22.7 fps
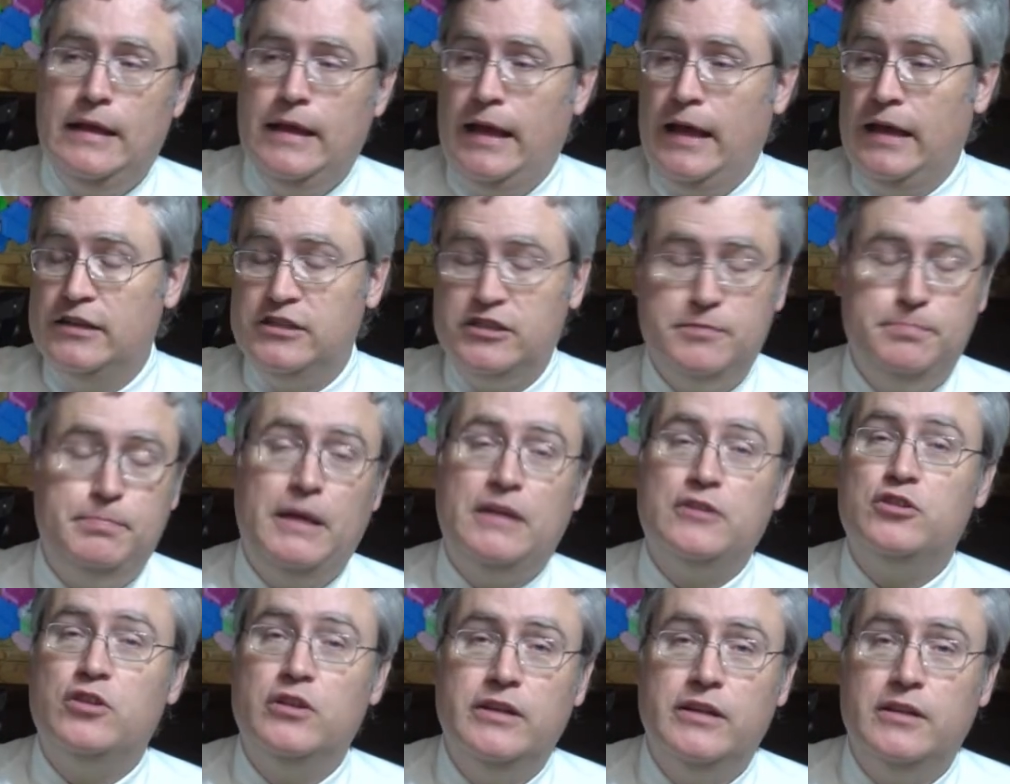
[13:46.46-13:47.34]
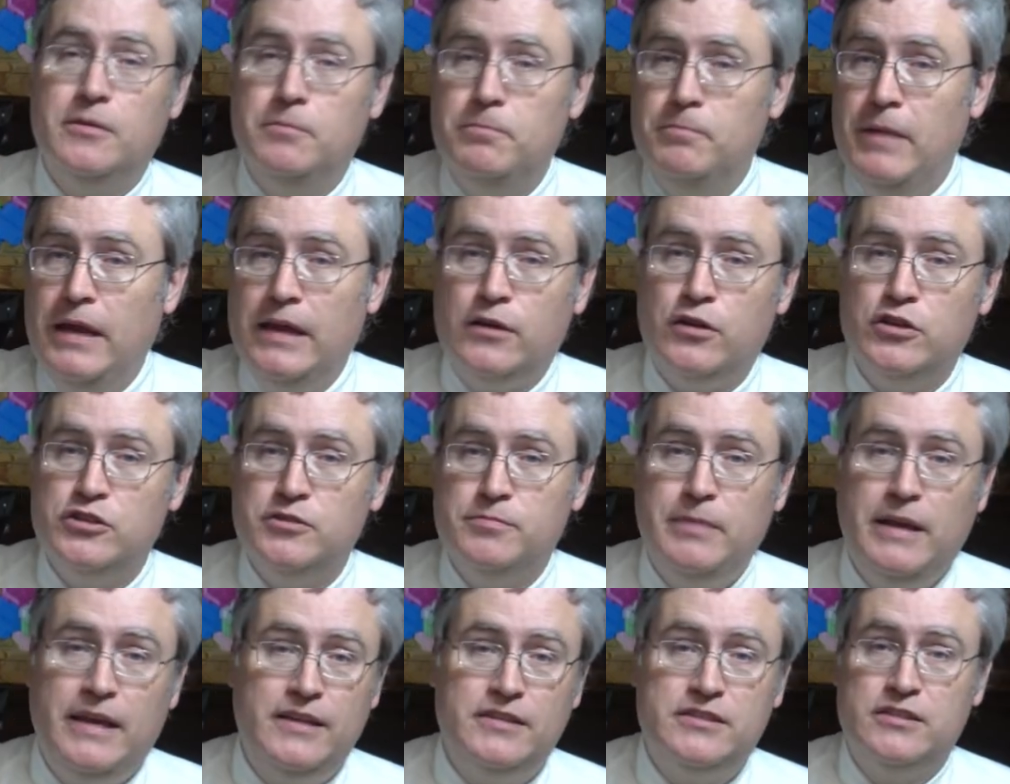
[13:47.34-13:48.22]
especially in the
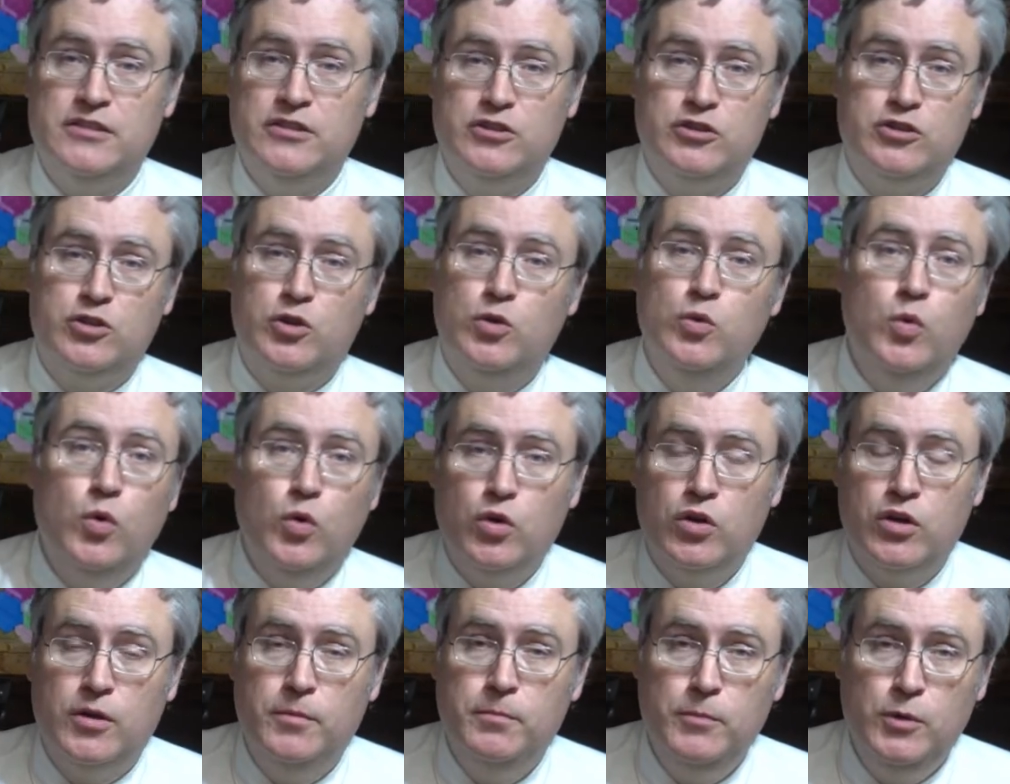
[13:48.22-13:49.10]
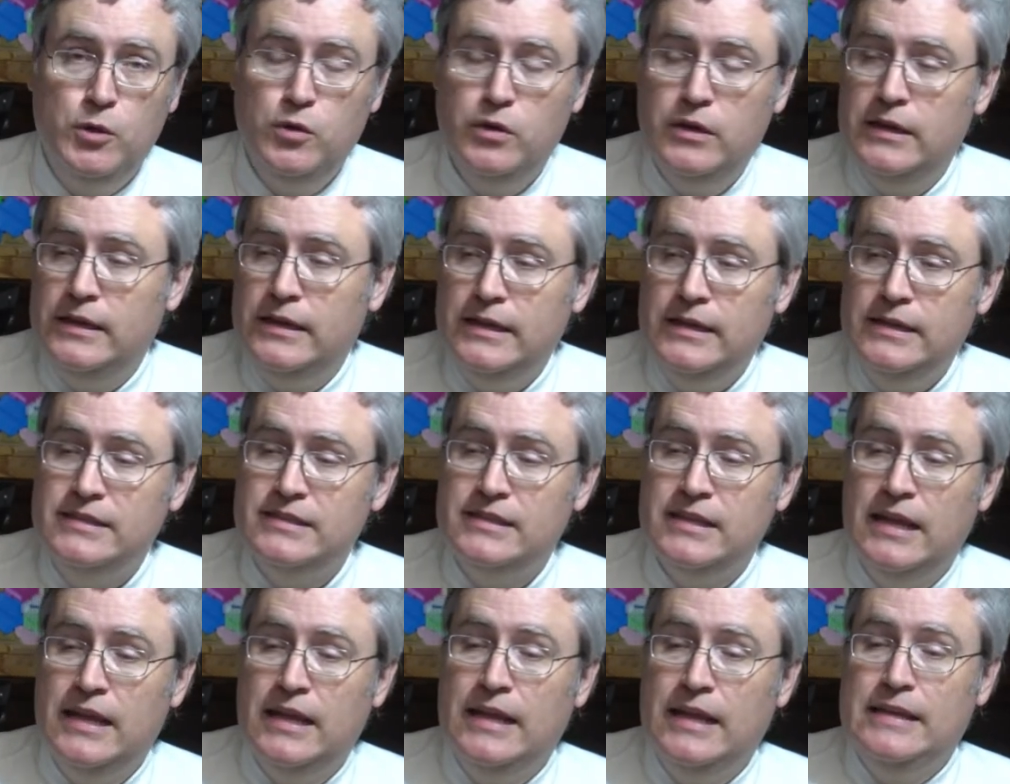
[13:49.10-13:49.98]
makerspace and school
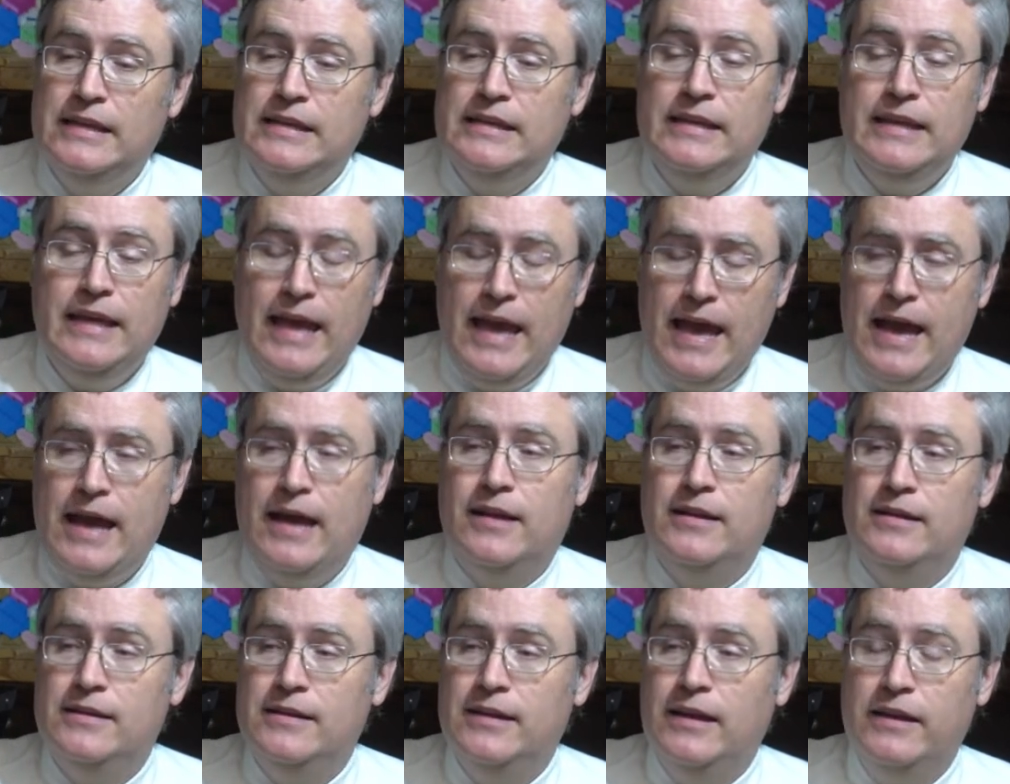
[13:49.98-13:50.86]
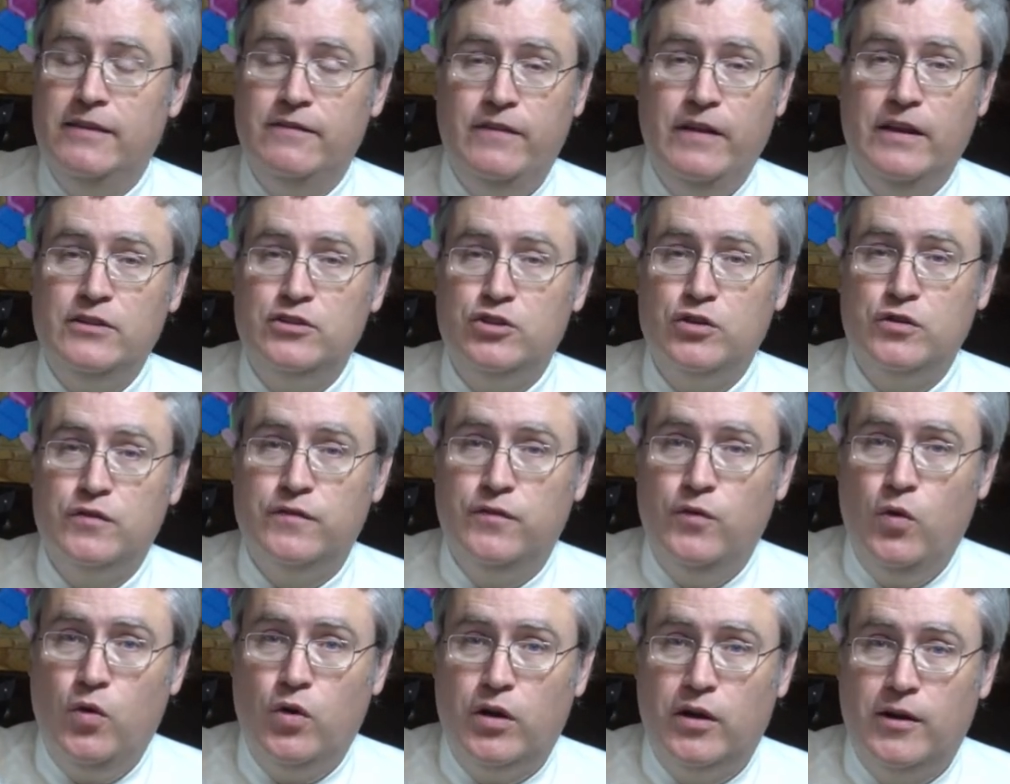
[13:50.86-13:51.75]
communities. Yeah, Adventurer
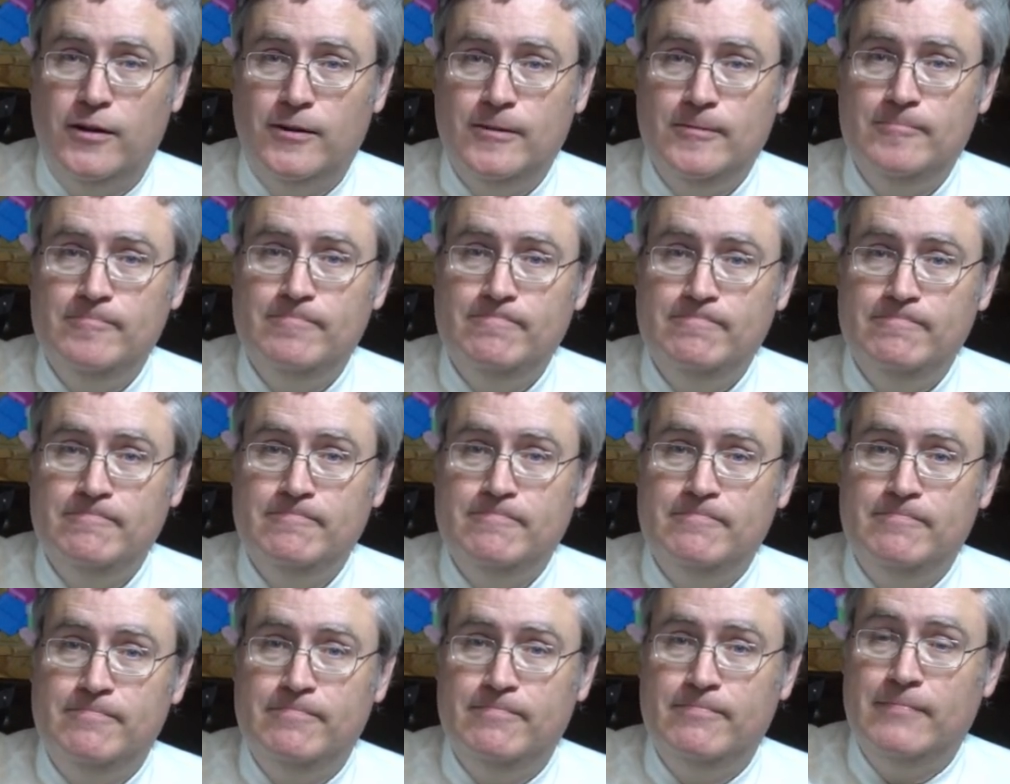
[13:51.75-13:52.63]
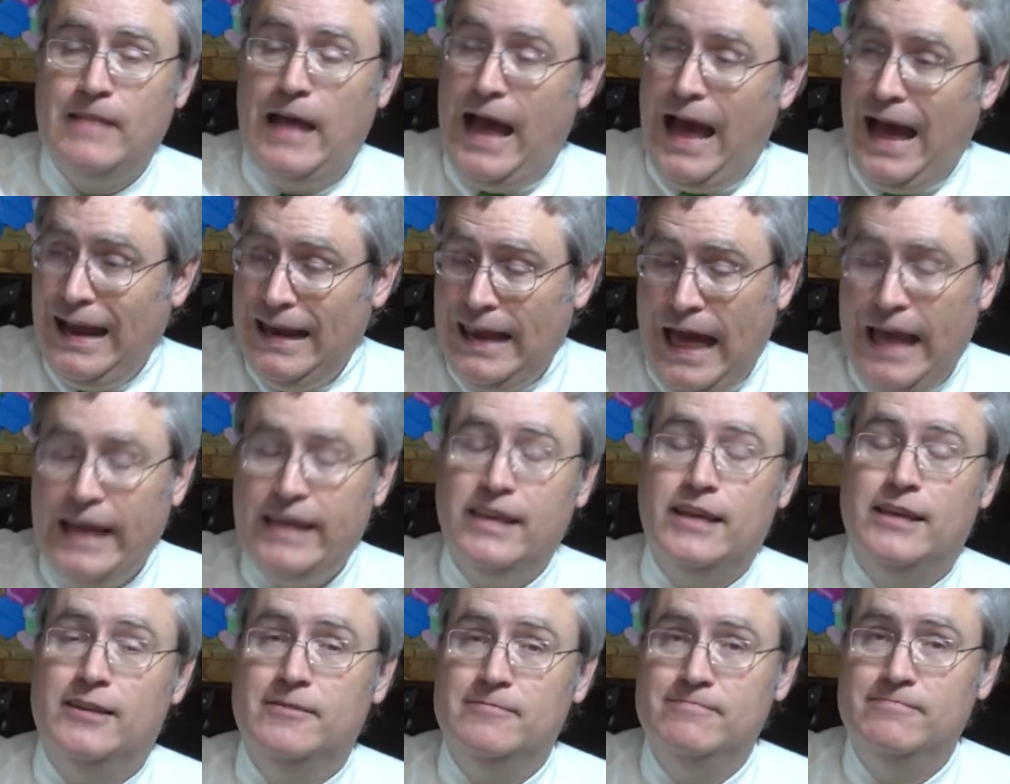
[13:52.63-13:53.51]
4. I
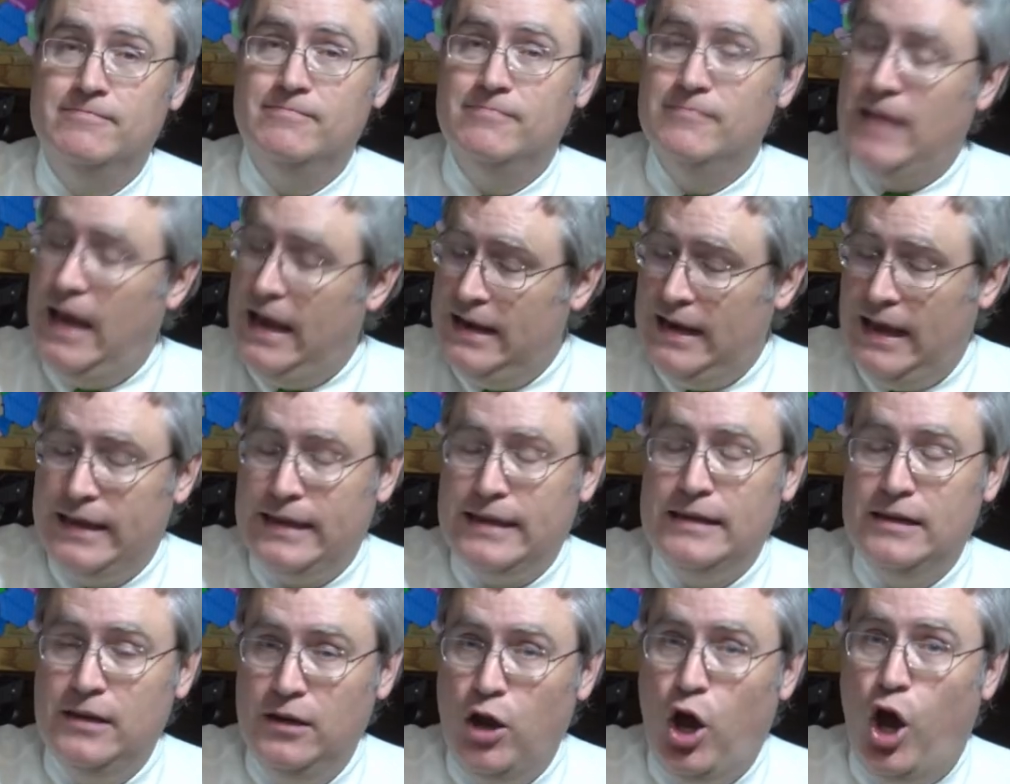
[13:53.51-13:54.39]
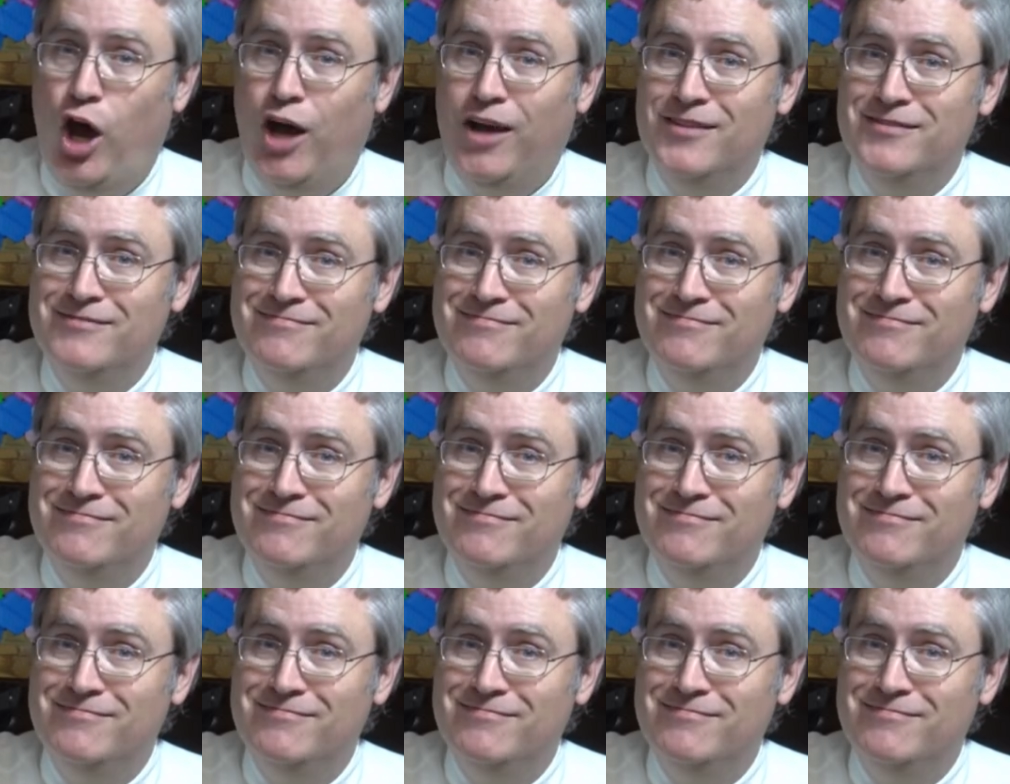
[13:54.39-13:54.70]
like it. I like it a lot.